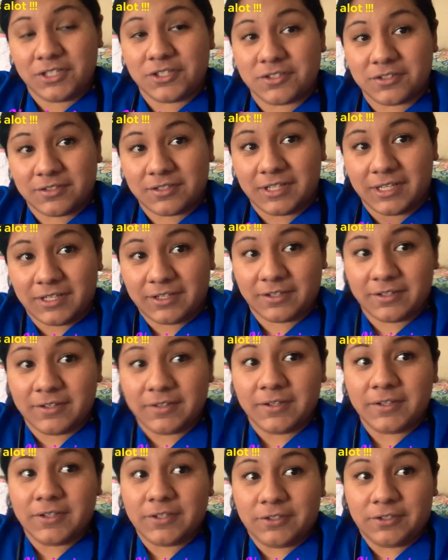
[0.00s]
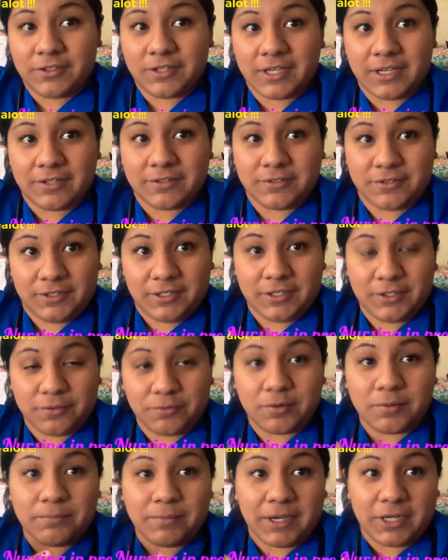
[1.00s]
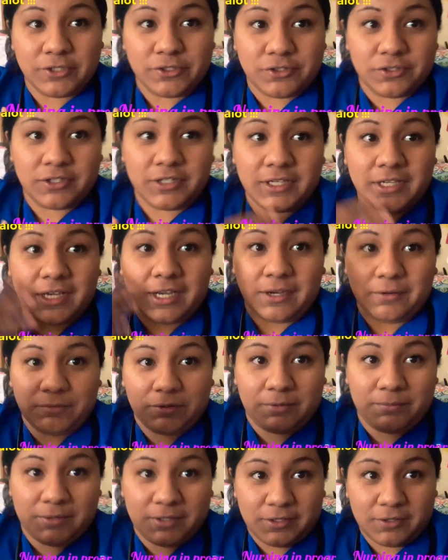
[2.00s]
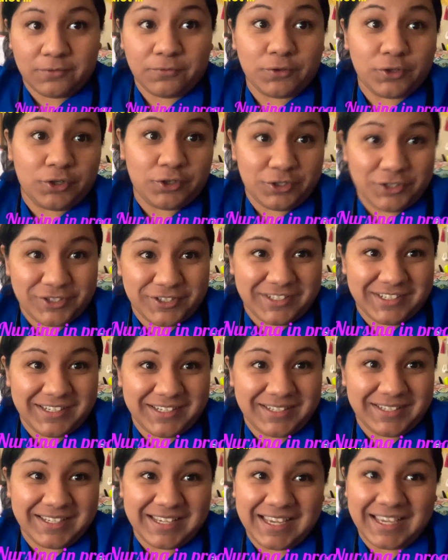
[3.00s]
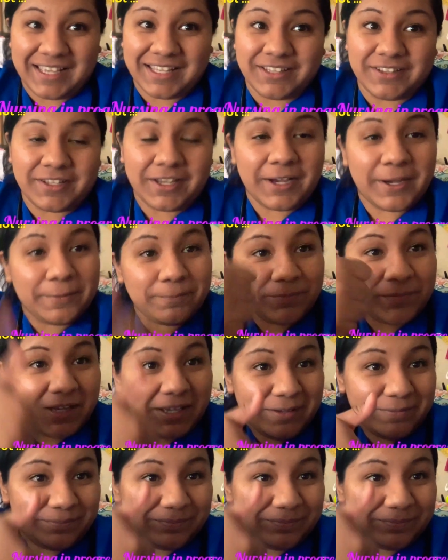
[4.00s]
Just like you guys are here with my journey, I want to be there for your journey. And yeah,